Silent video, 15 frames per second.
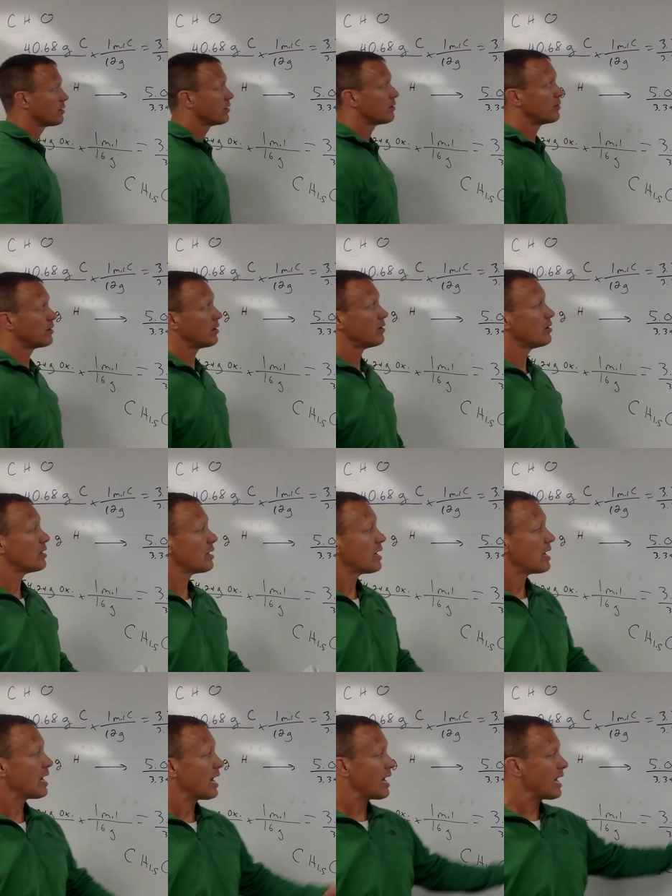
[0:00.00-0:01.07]
Well,
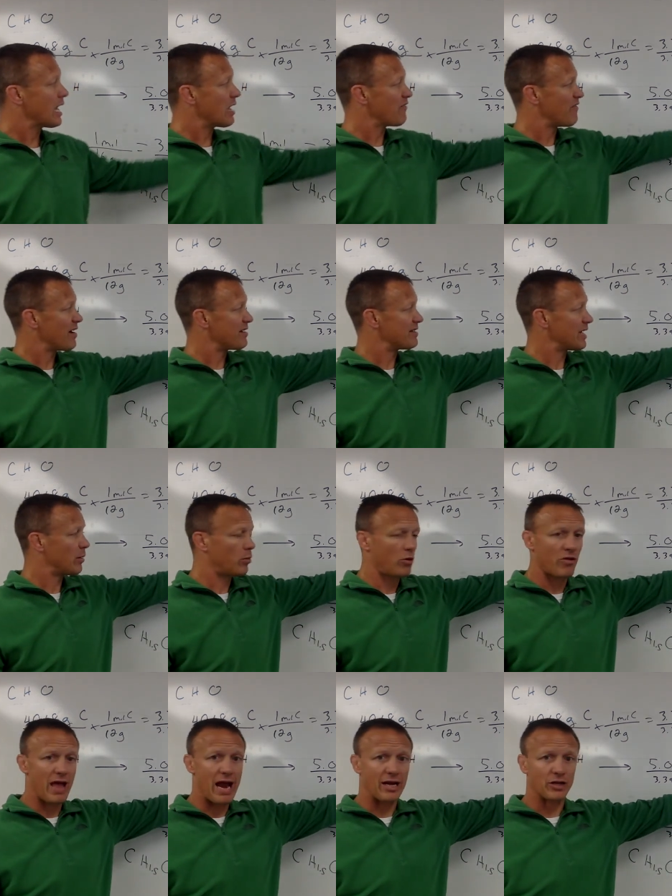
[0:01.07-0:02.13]
if I double
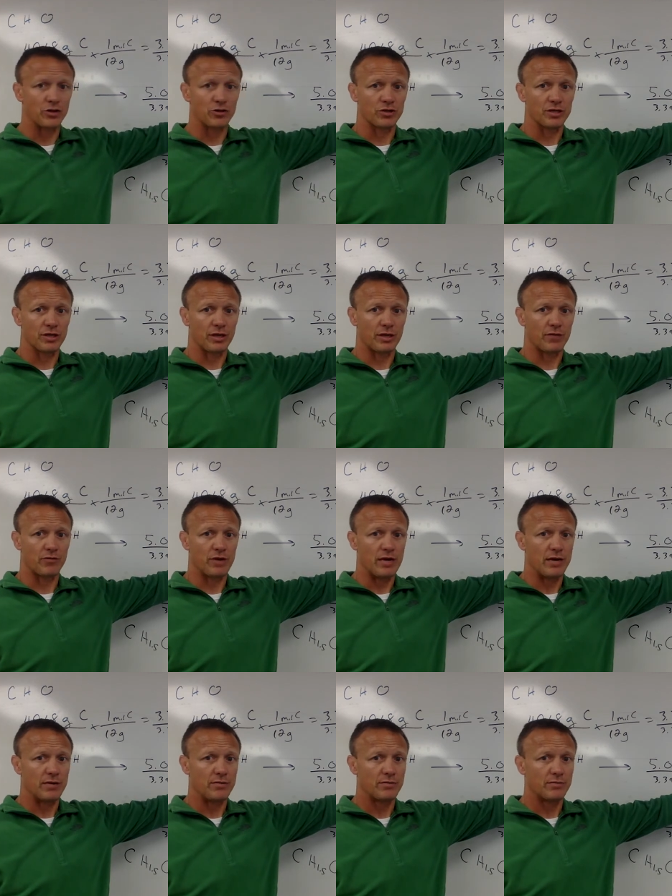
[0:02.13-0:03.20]
that, it turns into 3.
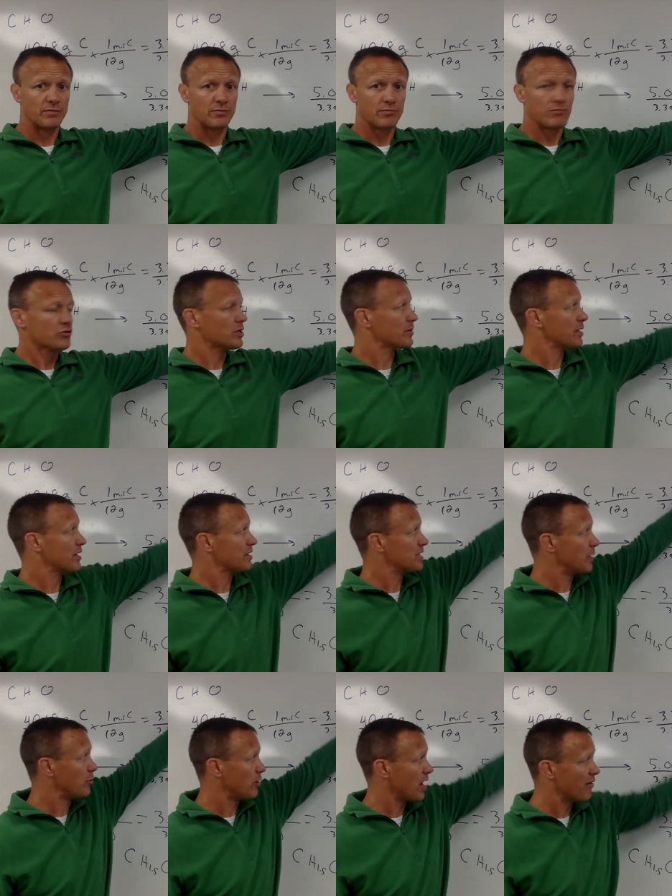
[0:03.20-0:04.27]
So I'm going to
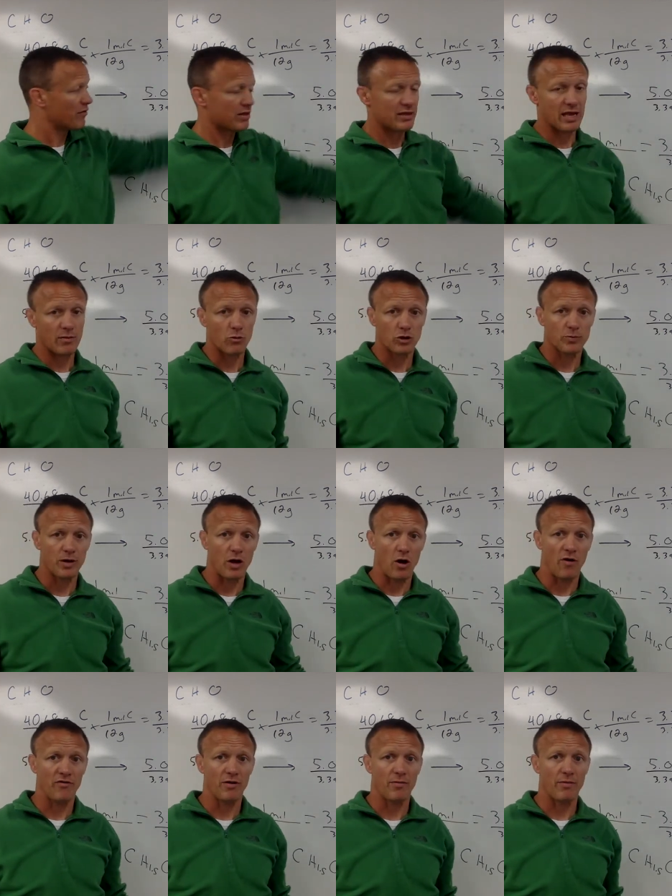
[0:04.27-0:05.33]
double everything, multiply all
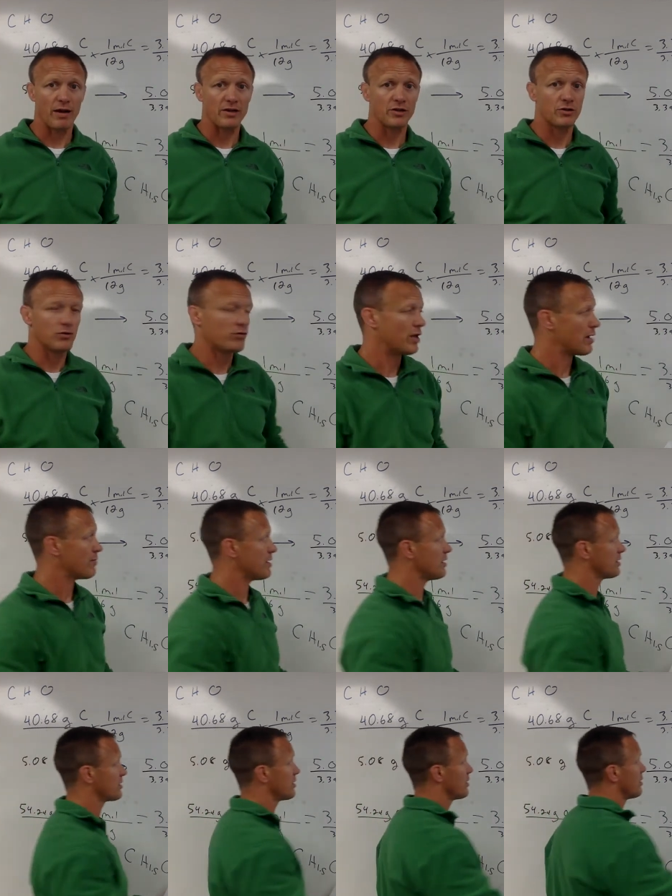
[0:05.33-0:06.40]
of them by 2. That means